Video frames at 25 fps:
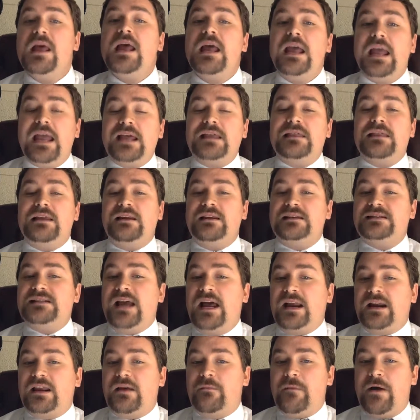England has
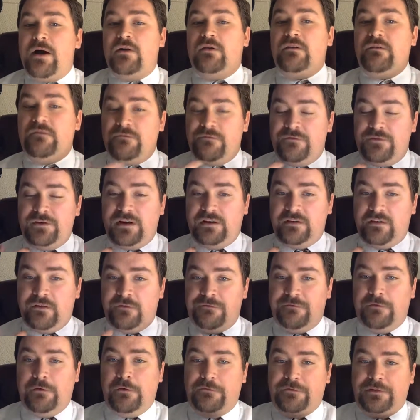not come out and does a
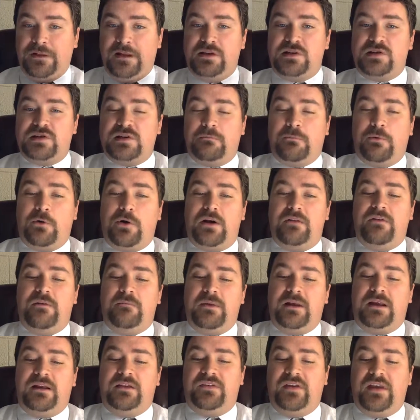full-fledged support of
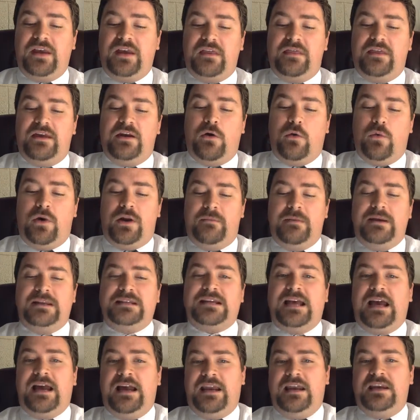it because, again, they don't want to be
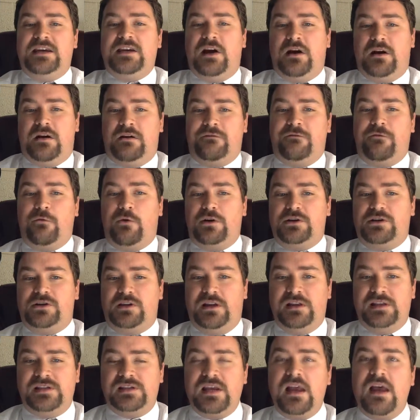tied into our
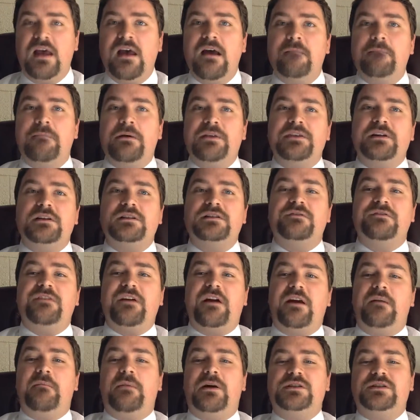fortunes. But there's
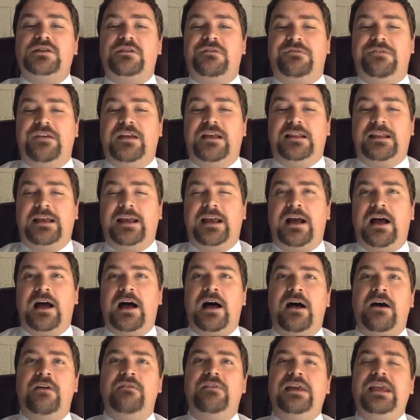very much a feeling
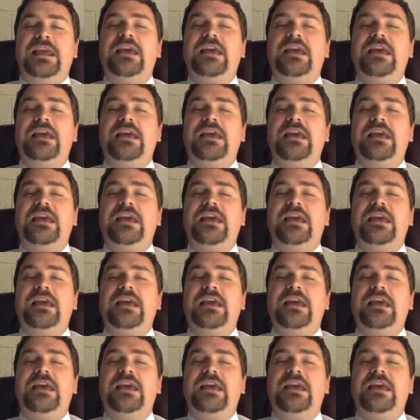of,